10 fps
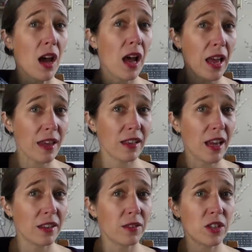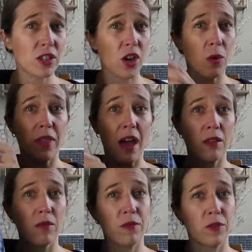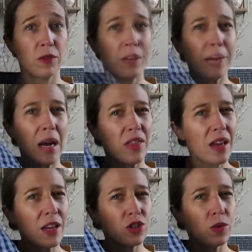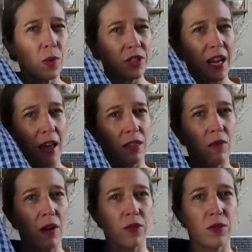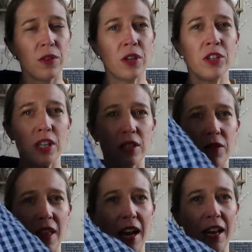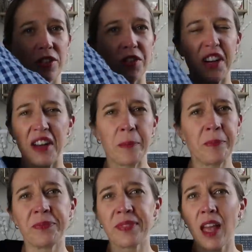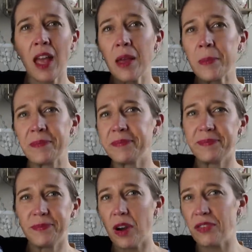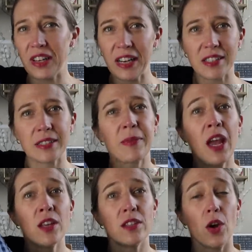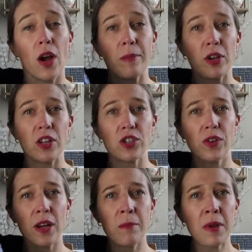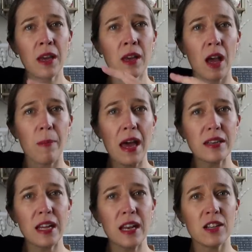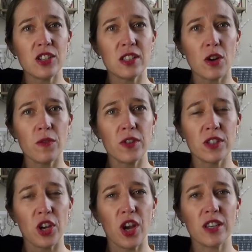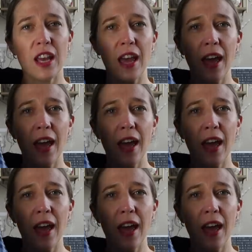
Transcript: I like the length of the skirt without the ruffle, but I think I do want to add the ruffle just for that extra ruffliness. So I'm going to trim about 10 inches off the skirt,